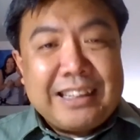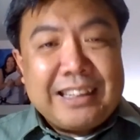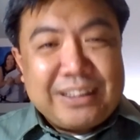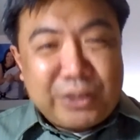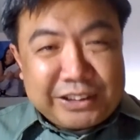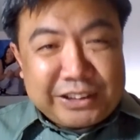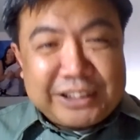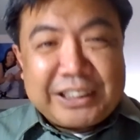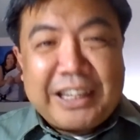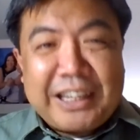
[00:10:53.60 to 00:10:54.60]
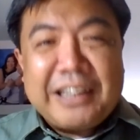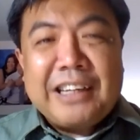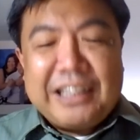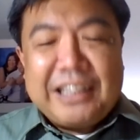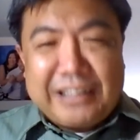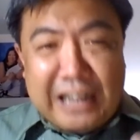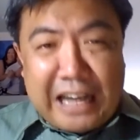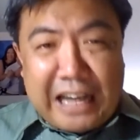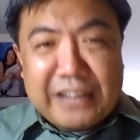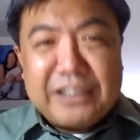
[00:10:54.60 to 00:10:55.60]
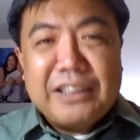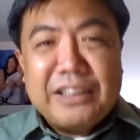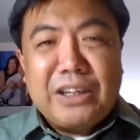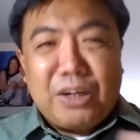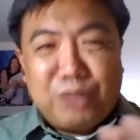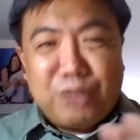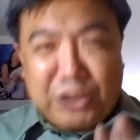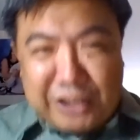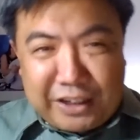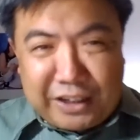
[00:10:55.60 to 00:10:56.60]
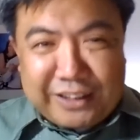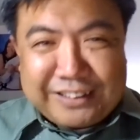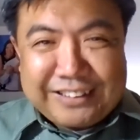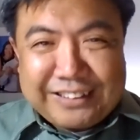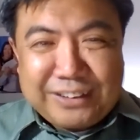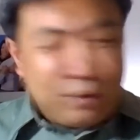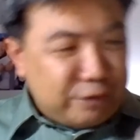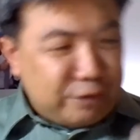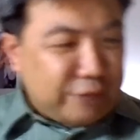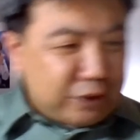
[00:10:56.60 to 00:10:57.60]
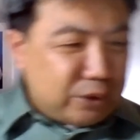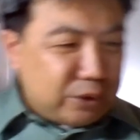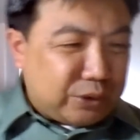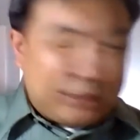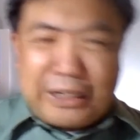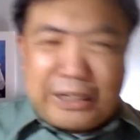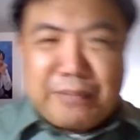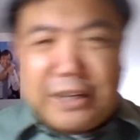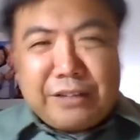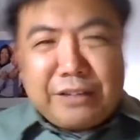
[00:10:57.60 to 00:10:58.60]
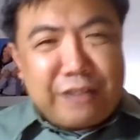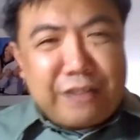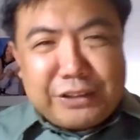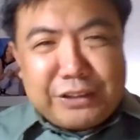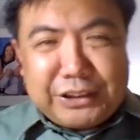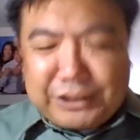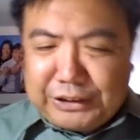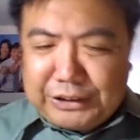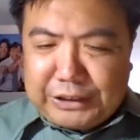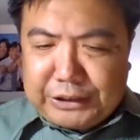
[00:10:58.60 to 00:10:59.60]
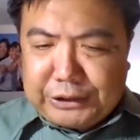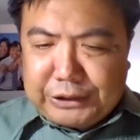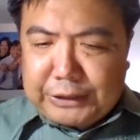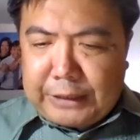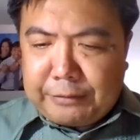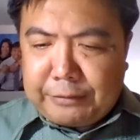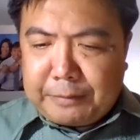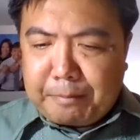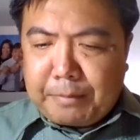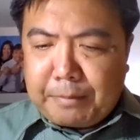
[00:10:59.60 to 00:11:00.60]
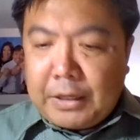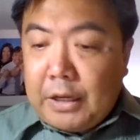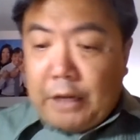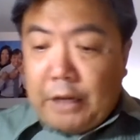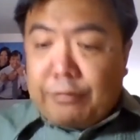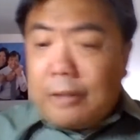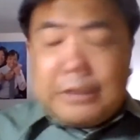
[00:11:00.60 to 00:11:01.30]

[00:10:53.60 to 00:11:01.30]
notice this again, in the land of Shinar. You will find those same references in Genesis 11. And from